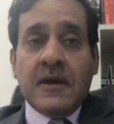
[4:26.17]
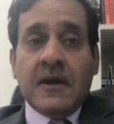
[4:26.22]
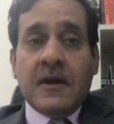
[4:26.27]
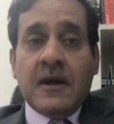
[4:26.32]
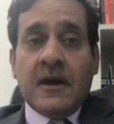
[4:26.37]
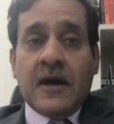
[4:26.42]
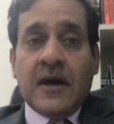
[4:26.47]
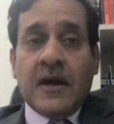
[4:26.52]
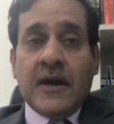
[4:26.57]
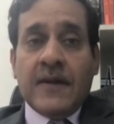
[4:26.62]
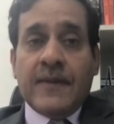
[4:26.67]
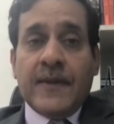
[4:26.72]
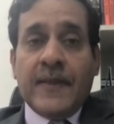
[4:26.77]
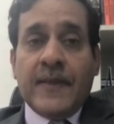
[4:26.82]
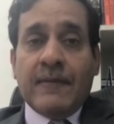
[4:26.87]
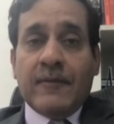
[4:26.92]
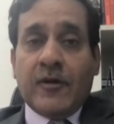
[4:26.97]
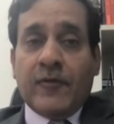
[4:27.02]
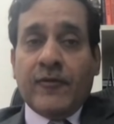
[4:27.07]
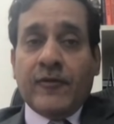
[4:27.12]
the
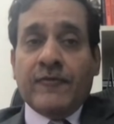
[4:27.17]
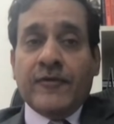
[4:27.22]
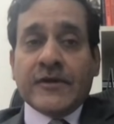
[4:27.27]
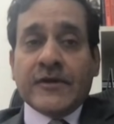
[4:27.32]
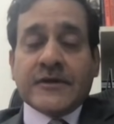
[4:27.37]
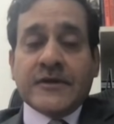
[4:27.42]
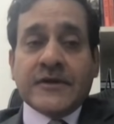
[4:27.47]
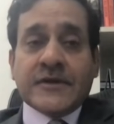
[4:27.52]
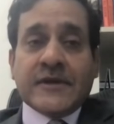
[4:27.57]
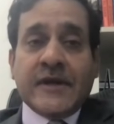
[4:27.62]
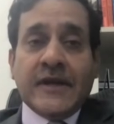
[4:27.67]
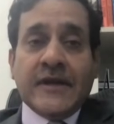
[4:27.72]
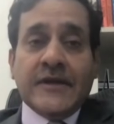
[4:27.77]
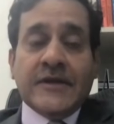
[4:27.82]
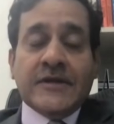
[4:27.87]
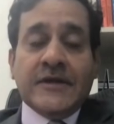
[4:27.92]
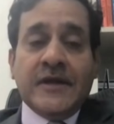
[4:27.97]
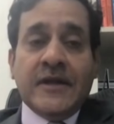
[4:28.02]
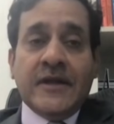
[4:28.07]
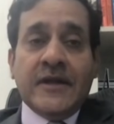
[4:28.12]
number of investors can
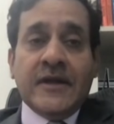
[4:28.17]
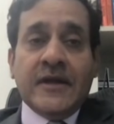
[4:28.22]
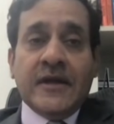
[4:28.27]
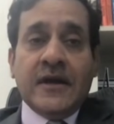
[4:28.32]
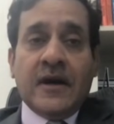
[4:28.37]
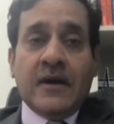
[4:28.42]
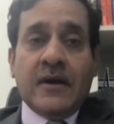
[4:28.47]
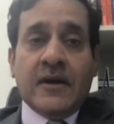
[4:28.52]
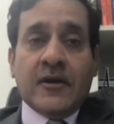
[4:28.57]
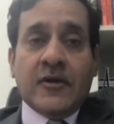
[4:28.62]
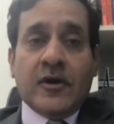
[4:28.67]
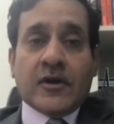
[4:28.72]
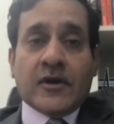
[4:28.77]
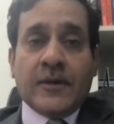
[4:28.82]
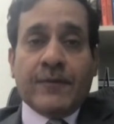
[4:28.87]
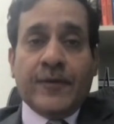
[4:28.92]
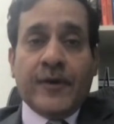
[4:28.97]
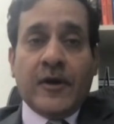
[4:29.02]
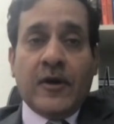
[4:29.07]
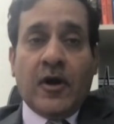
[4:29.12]
easily,
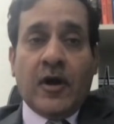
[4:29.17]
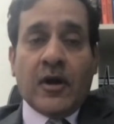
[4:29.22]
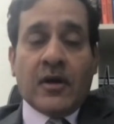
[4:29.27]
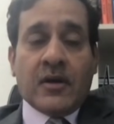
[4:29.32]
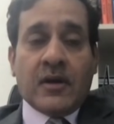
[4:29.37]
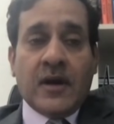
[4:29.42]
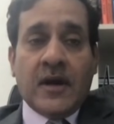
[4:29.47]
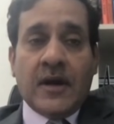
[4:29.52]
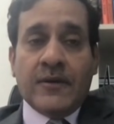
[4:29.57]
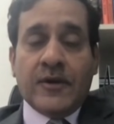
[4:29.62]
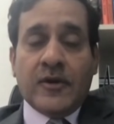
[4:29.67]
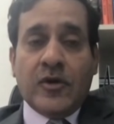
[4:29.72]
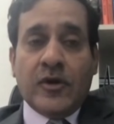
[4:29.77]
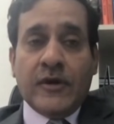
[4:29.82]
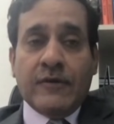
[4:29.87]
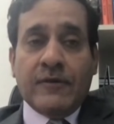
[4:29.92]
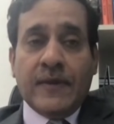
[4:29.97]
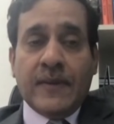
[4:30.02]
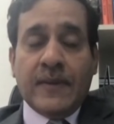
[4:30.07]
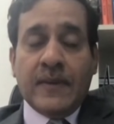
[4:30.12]
triple or
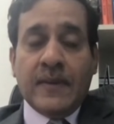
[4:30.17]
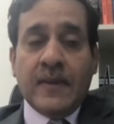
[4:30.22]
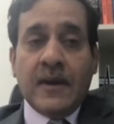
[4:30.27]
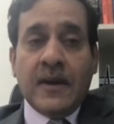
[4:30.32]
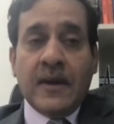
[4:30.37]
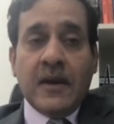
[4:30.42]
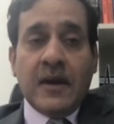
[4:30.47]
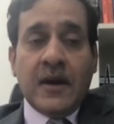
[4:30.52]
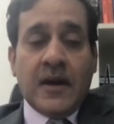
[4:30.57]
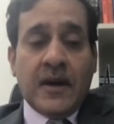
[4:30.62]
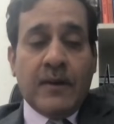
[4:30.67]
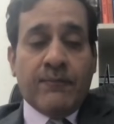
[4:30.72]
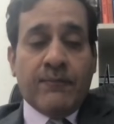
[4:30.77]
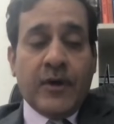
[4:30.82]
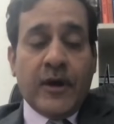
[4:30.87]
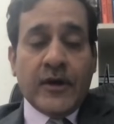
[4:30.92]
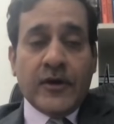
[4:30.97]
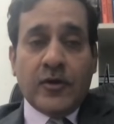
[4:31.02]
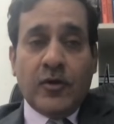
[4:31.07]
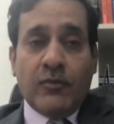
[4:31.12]
even
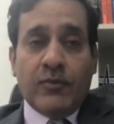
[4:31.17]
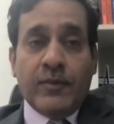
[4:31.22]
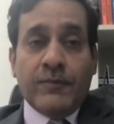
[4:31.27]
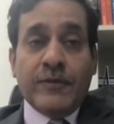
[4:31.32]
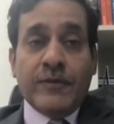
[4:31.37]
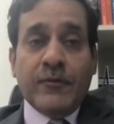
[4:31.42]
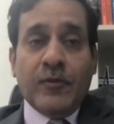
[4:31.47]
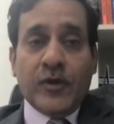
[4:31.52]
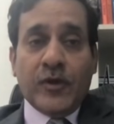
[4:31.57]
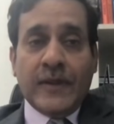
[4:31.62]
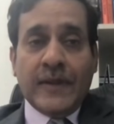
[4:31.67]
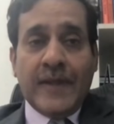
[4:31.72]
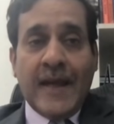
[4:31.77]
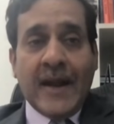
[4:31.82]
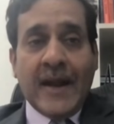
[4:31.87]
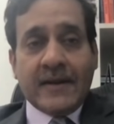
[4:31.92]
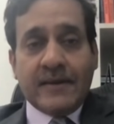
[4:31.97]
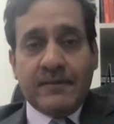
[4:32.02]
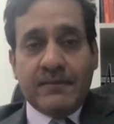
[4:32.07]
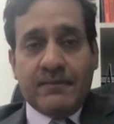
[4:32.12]
be more than
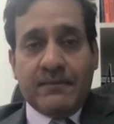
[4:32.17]
that.